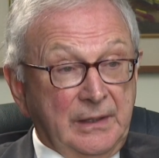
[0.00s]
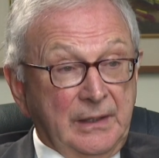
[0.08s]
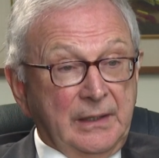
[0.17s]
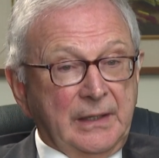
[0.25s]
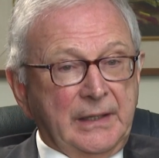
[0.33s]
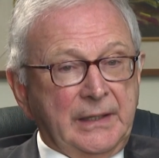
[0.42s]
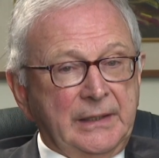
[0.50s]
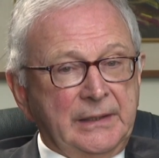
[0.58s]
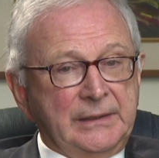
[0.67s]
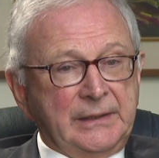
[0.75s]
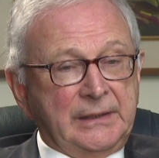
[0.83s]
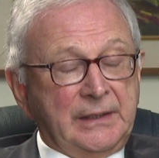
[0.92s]

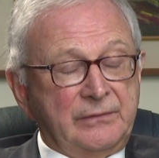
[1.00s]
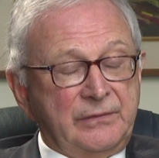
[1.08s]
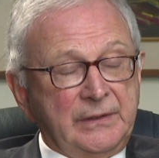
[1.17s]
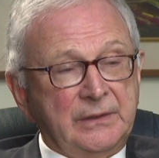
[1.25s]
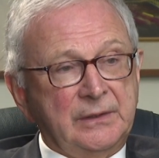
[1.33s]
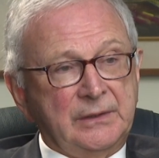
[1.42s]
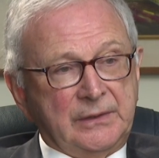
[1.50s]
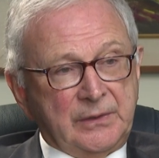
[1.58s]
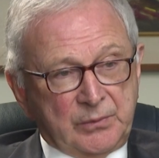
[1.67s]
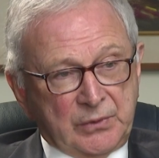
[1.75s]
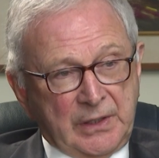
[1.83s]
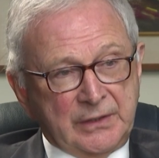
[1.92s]
Mm-hmm. And I feel the
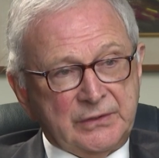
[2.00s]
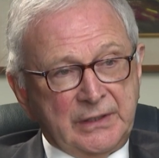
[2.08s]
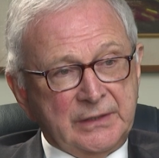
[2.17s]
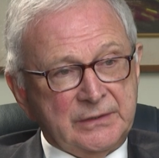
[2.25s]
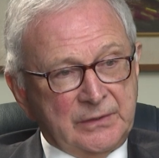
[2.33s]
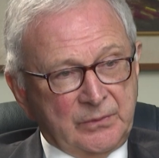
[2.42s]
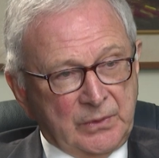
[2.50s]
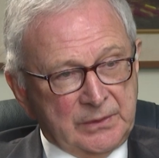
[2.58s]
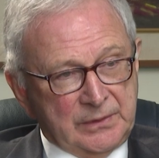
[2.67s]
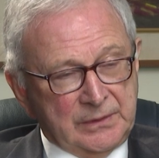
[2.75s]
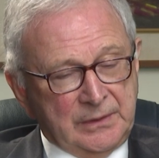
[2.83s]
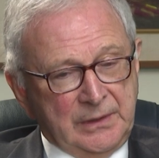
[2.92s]
process and
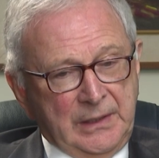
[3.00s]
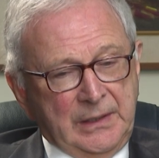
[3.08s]
what the